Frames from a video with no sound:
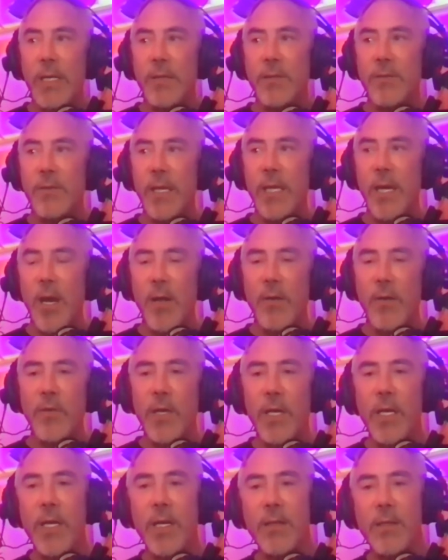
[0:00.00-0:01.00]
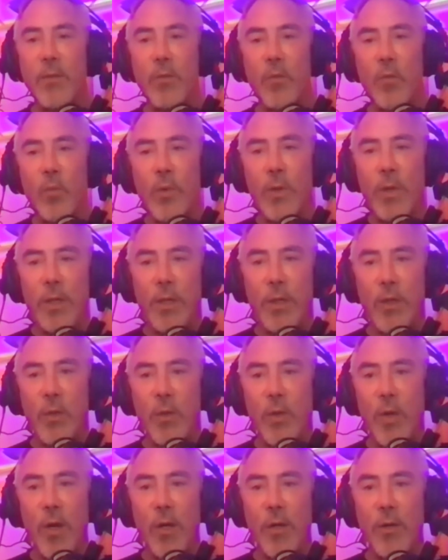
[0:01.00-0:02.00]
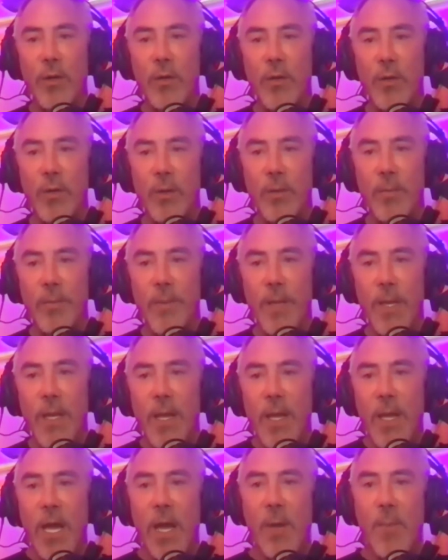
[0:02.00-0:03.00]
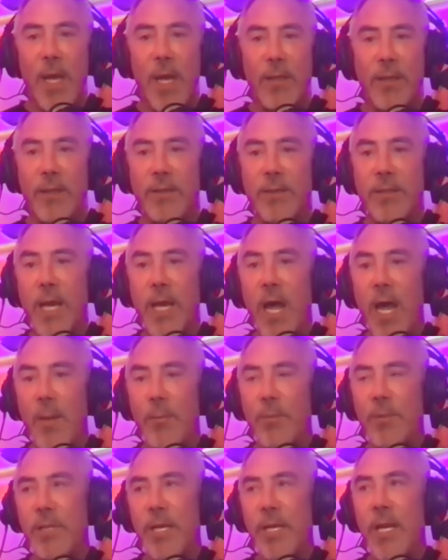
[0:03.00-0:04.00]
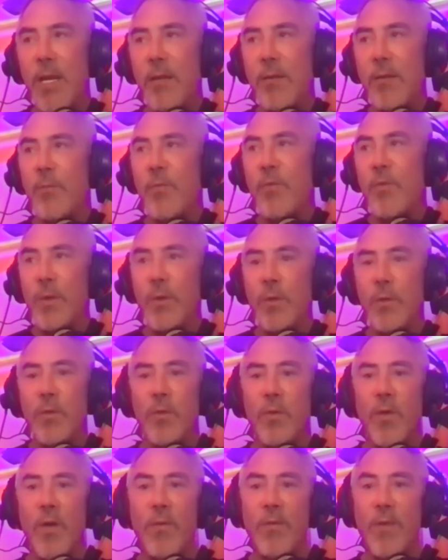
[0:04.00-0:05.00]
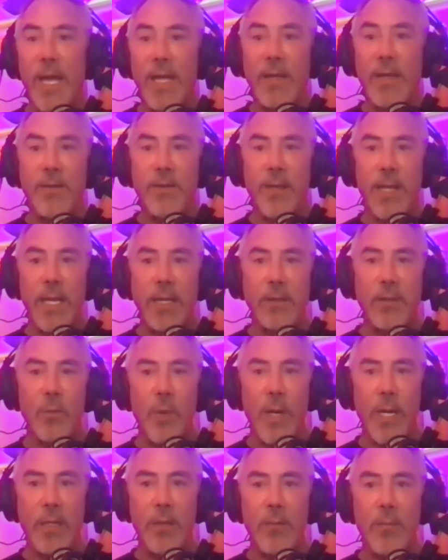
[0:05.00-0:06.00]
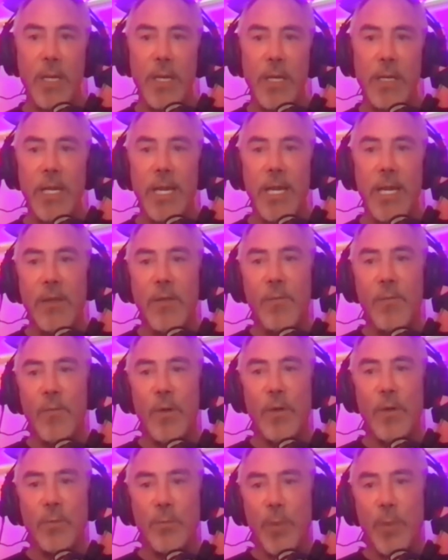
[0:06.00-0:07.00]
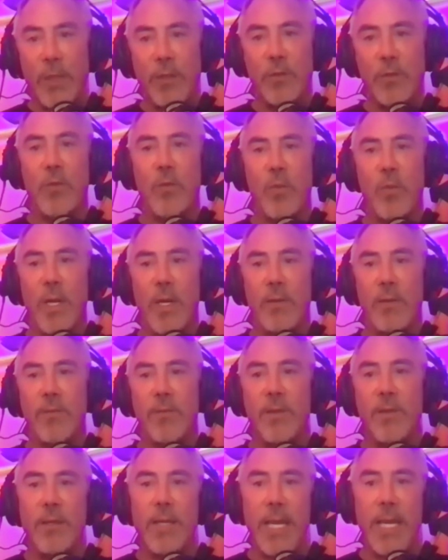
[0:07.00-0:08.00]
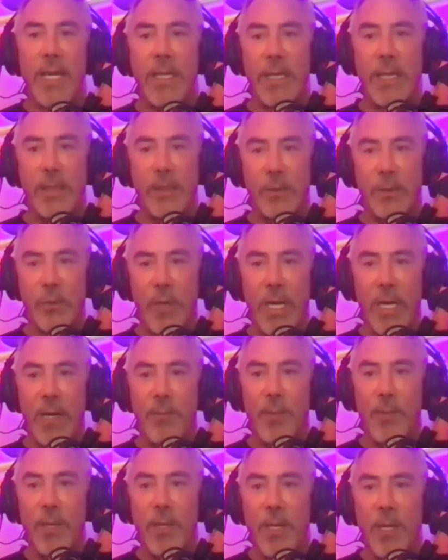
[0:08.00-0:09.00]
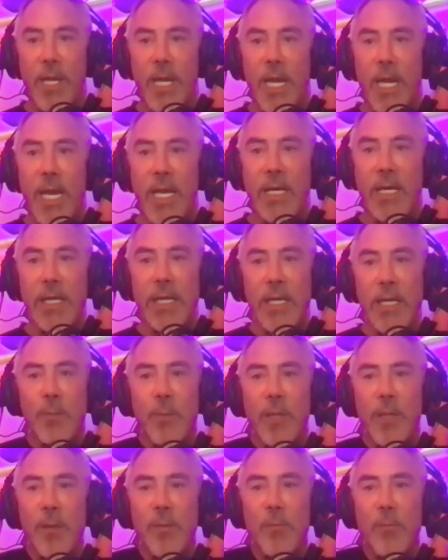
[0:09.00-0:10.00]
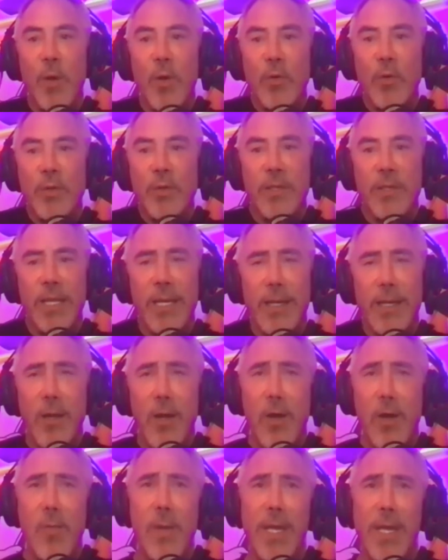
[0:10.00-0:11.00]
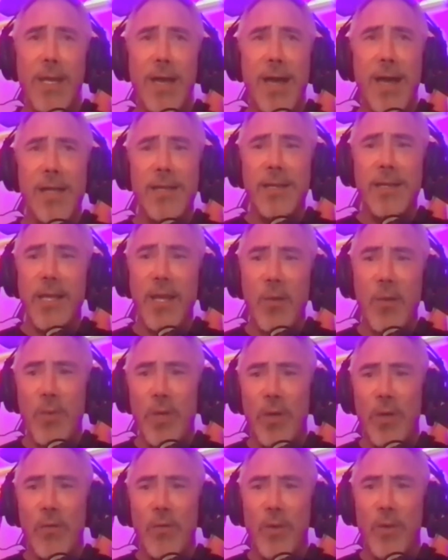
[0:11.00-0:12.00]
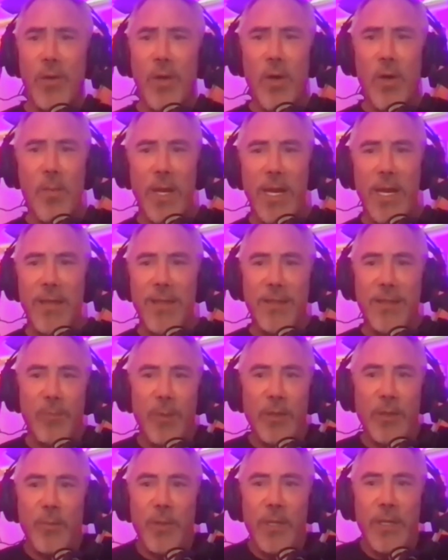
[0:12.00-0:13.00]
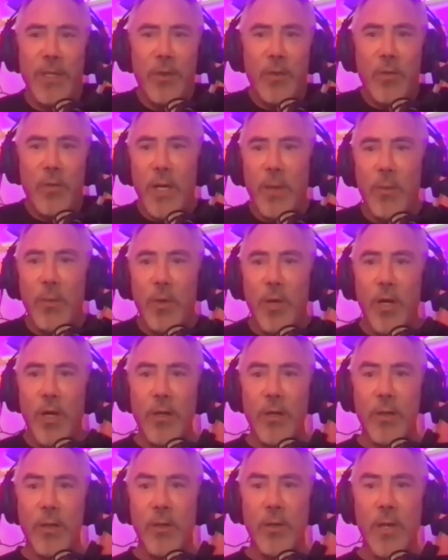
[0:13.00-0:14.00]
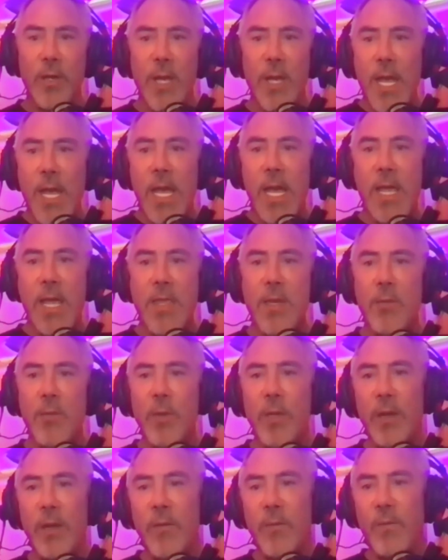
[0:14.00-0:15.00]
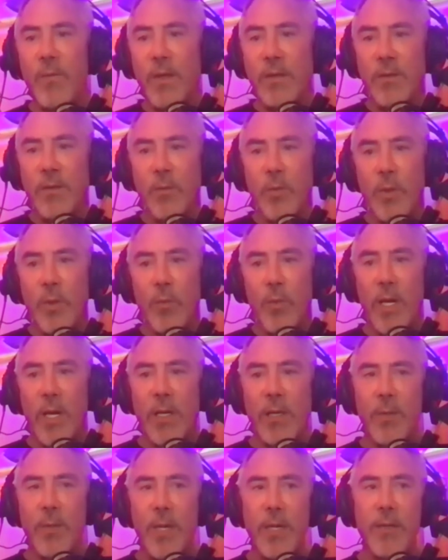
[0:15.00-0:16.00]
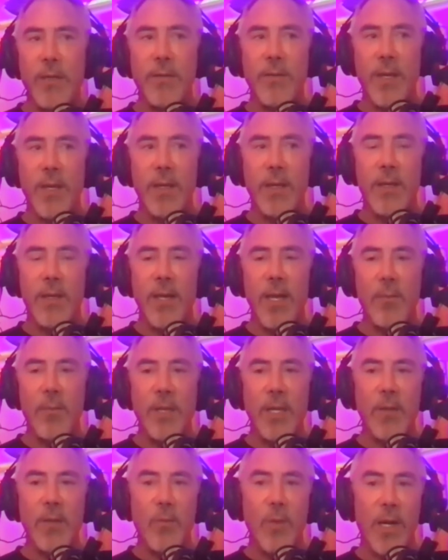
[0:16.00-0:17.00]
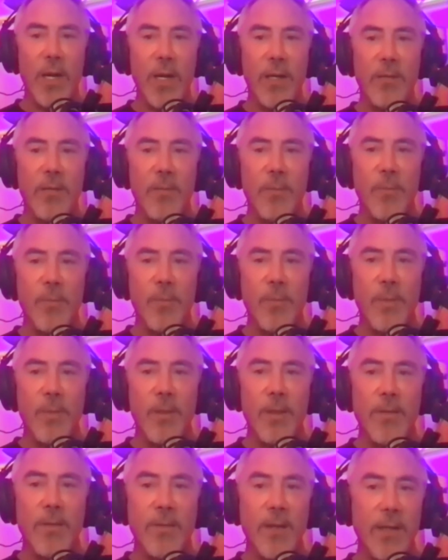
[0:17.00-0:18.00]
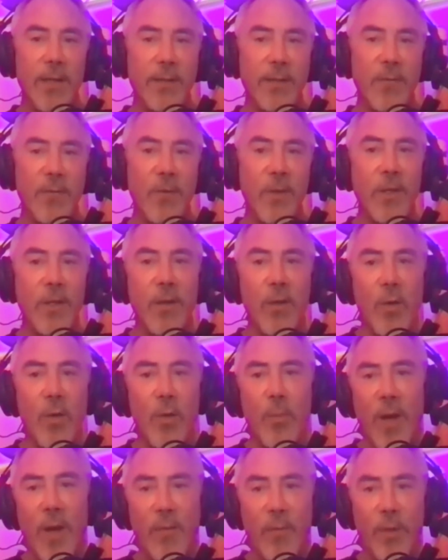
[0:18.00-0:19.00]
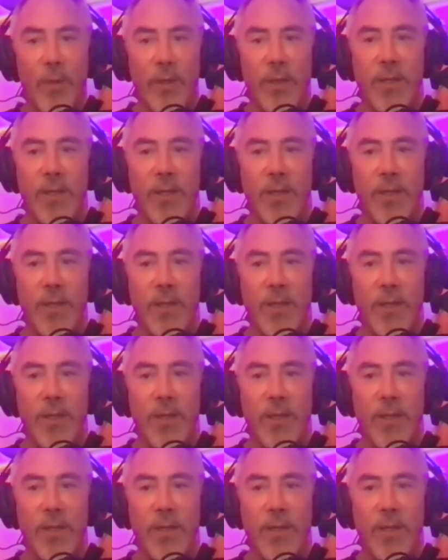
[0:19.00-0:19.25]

It's like all of a sudden I got this really cute article about the top 10 foods that's like to recommend. And the first picture was Lady and the Tramp. And it hit me emotionally like, oh my God, look how beautiful. Oh my God, this must be an incredible article. And then when I visit with Ryan about it, I'm like, Ryan, scientific or puffery?